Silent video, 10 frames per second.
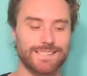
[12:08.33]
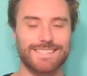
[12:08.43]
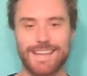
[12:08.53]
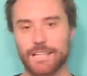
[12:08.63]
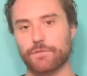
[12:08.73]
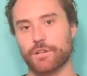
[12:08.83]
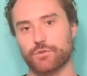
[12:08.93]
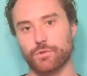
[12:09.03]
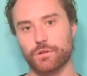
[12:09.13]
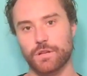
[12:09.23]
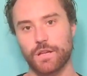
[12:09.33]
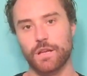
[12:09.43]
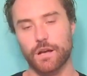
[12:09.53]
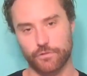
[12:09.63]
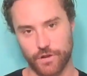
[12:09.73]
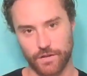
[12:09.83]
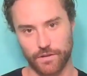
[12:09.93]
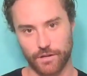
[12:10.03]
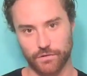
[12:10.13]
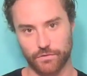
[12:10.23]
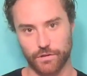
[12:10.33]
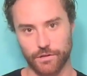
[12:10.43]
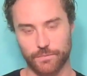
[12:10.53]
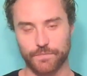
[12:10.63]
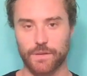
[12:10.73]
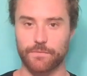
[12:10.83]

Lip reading: daily ritual of creating videos for you.